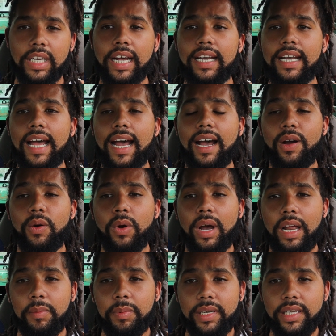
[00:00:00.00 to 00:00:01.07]
And now
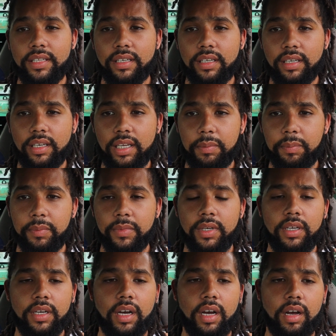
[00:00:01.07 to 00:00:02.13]
I'll play the clip
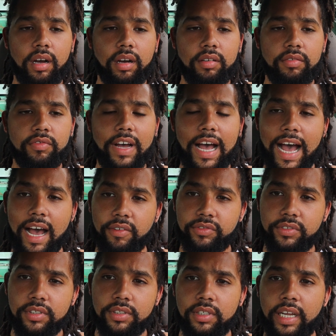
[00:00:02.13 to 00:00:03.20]
of
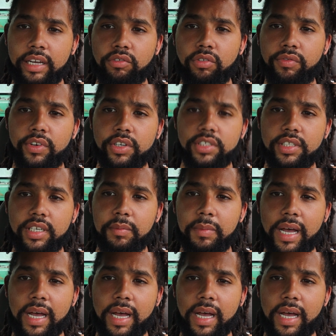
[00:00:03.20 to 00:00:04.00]
after, like, reversing and